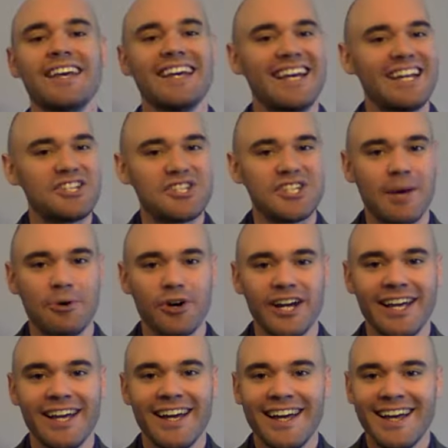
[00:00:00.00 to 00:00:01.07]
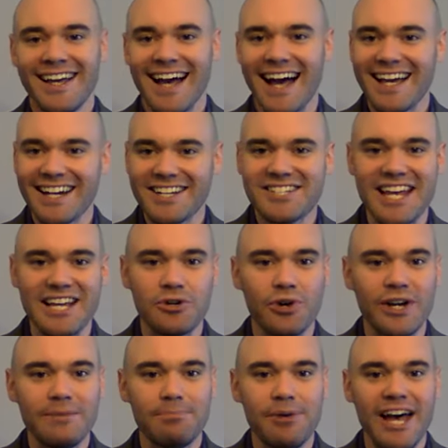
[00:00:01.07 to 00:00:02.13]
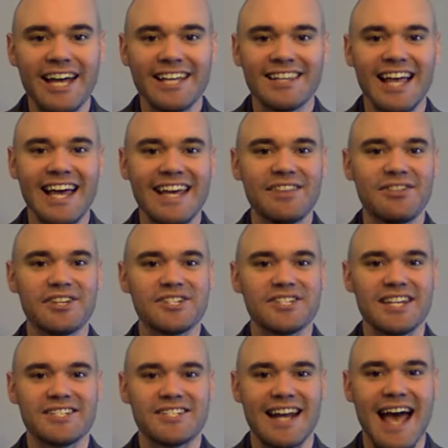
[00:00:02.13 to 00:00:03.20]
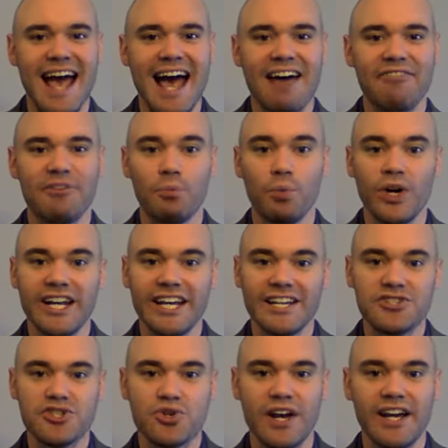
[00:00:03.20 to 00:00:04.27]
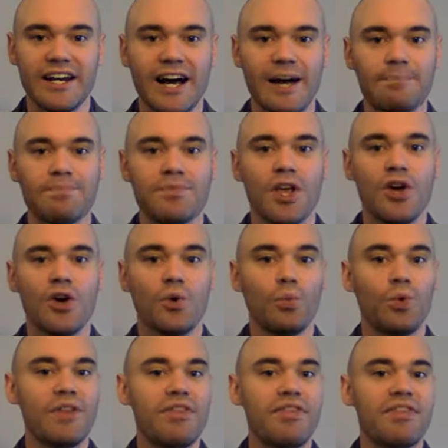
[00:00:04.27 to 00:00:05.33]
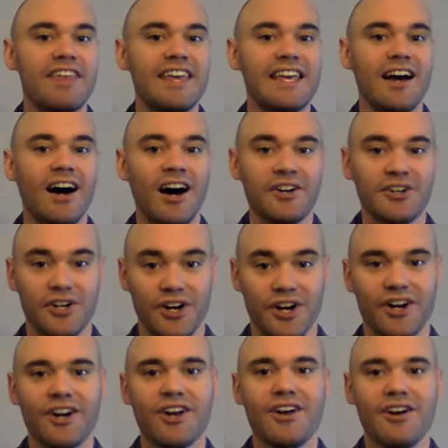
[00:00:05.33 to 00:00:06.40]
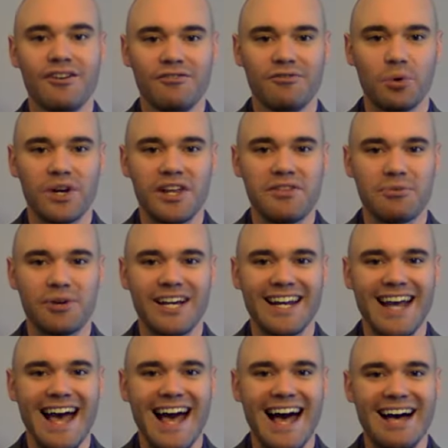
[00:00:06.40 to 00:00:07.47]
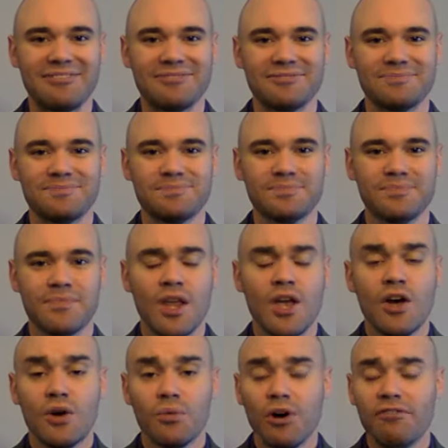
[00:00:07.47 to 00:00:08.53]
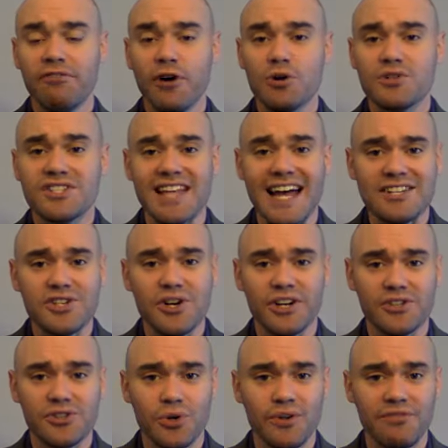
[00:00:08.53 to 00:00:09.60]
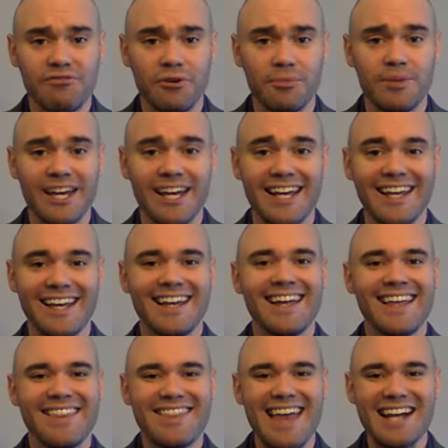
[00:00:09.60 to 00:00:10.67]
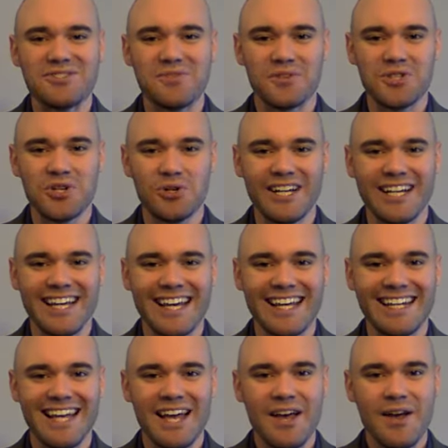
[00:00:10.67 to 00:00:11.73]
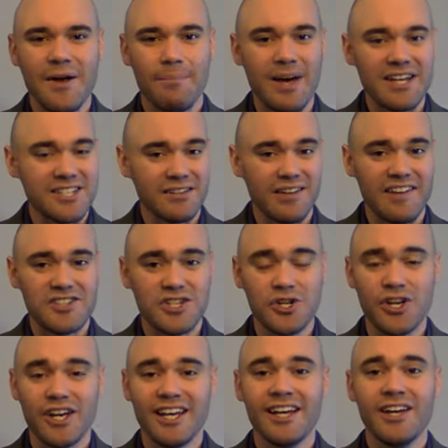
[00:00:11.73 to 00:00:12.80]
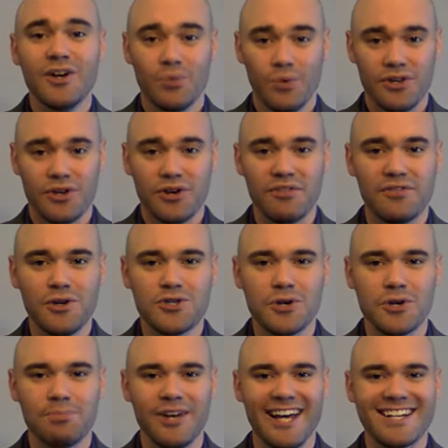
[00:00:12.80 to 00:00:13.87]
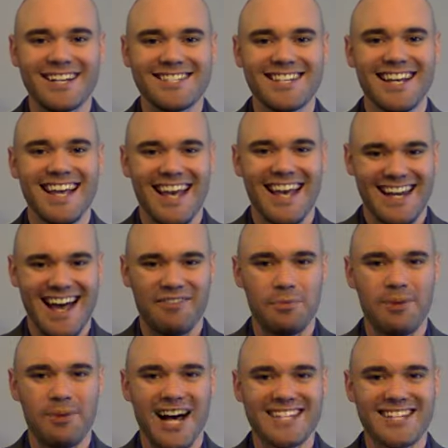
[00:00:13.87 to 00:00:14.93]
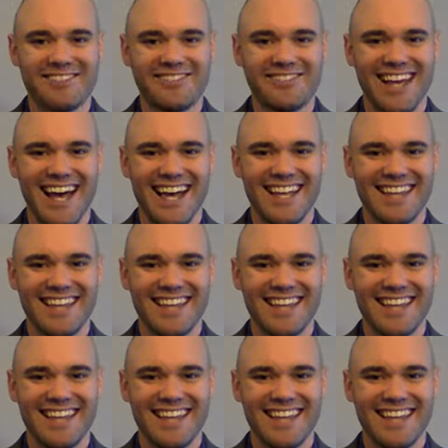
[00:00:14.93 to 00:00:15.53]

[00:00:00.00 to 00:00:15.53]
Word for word: In summary, I got to take Green Bay laying the six and a half and winning it straight up with the under 43 and a half. Well, folks, that's going to do it for me. Thanks for tuning in. Best of luck to you with your future picks and have a positive day.